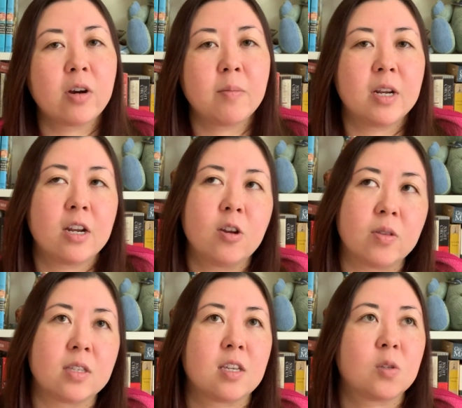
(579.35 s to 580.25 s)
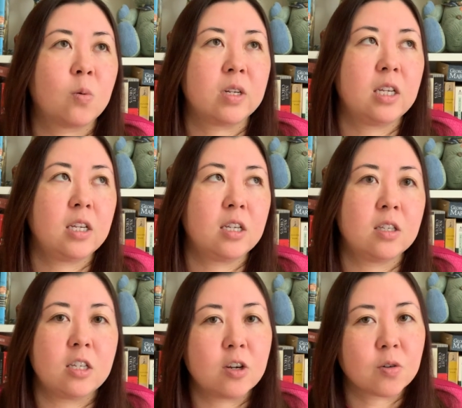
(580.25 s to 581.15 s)
I mean, I know that's like 20
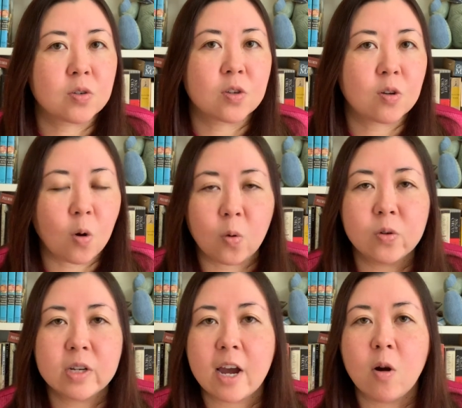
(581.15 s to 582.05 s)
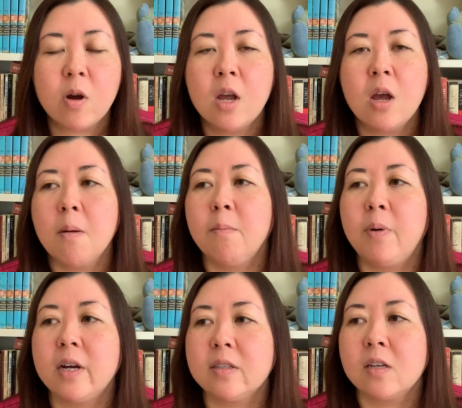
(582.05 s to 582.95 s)
years old now,
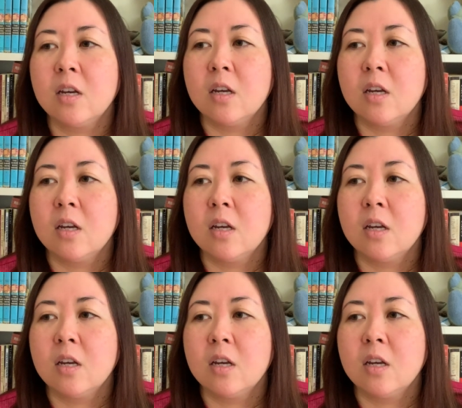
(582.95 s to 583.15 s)
but,